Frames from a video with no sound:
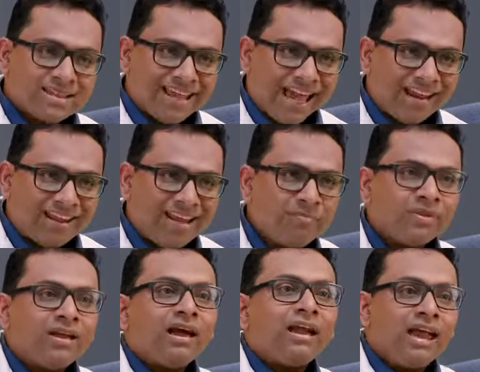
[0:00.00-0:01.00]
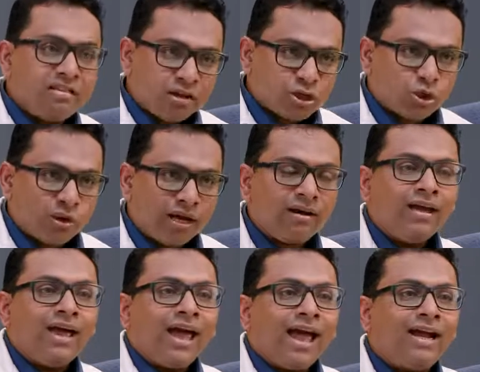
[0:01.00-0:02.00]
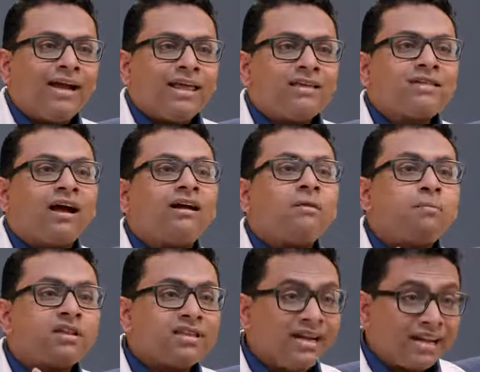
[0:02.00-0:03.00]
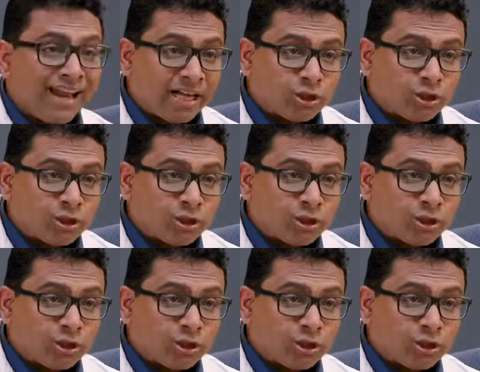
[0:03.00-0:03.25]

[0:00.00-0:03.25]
less calorie, less sugar and is 100%